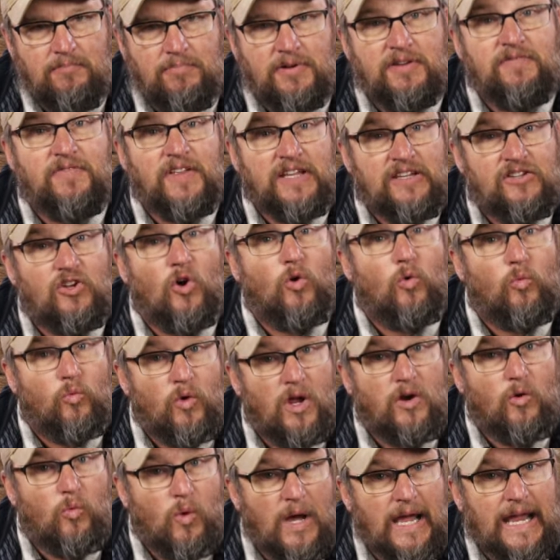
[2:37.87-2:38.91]
But if they don't
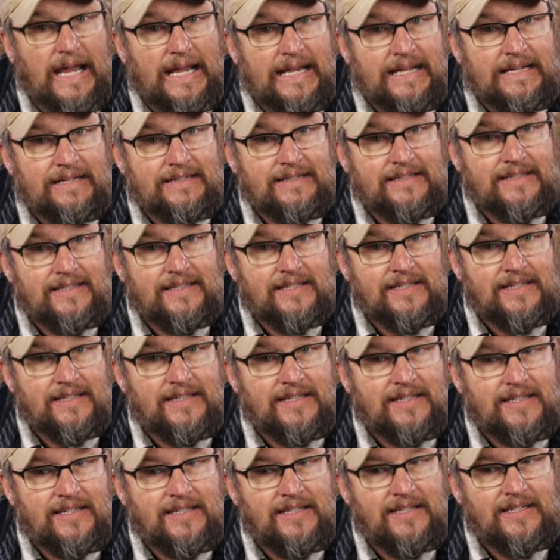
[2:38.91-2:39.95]
run away,
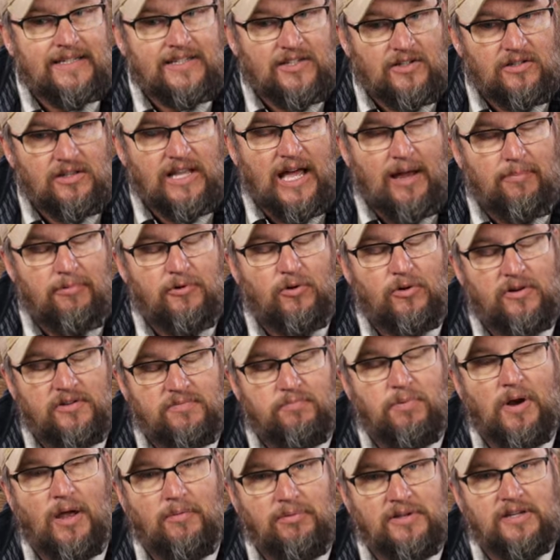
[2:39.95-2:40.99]
your Labrador
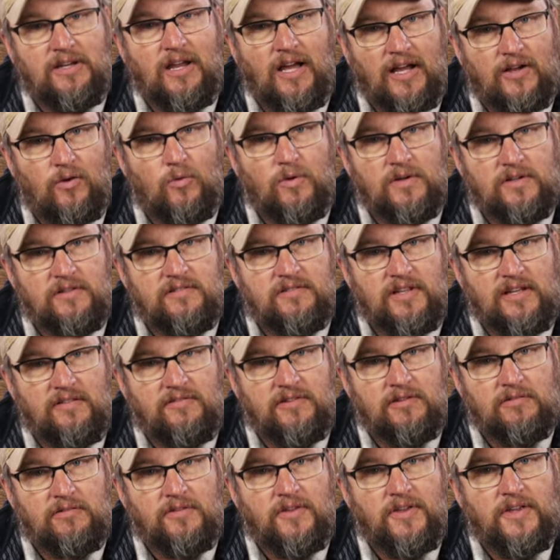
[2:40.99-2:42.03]
is probably not going to
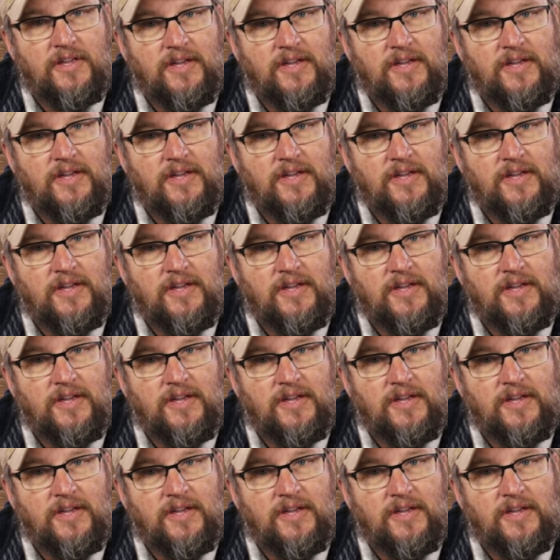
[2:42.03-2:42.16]
save you.